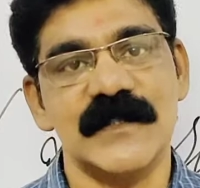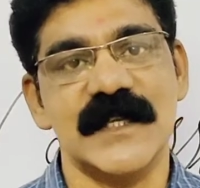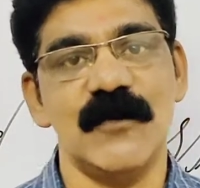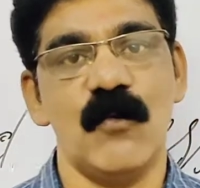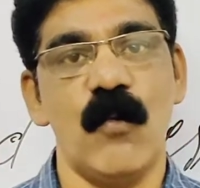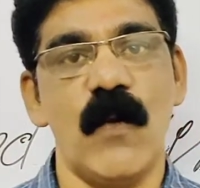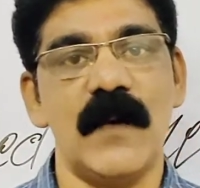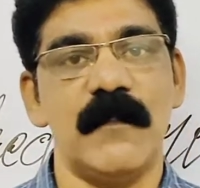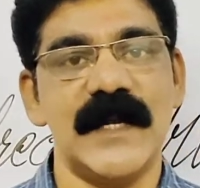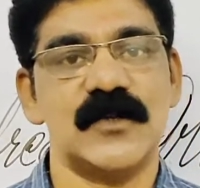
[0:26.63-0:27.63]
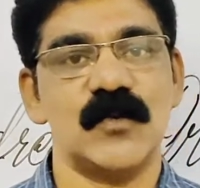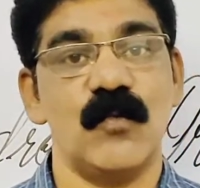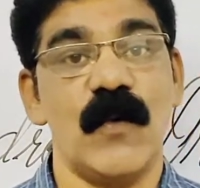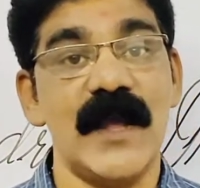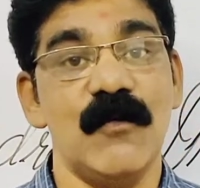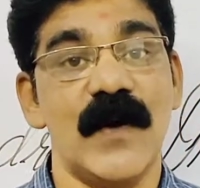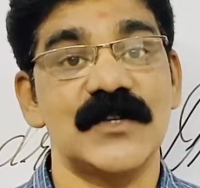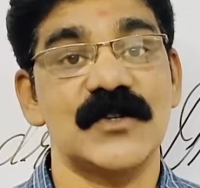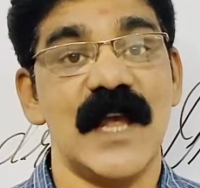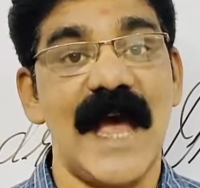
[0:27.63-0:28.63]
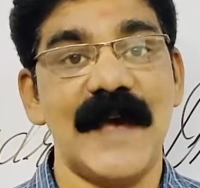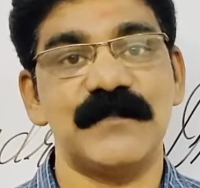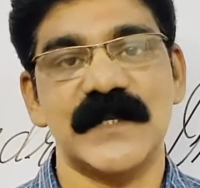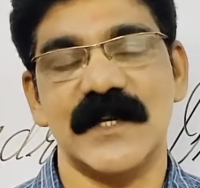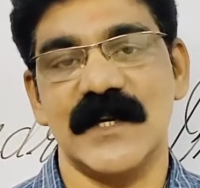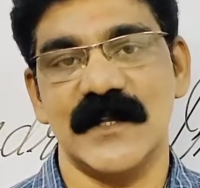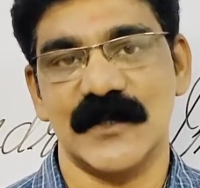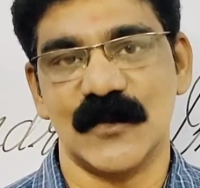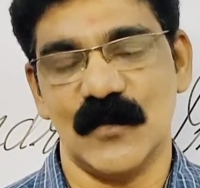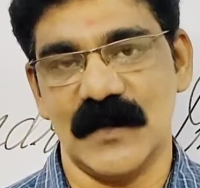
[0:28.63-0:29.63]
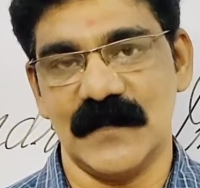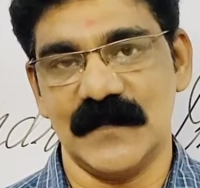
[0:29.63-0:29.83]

see why was she absent in the school.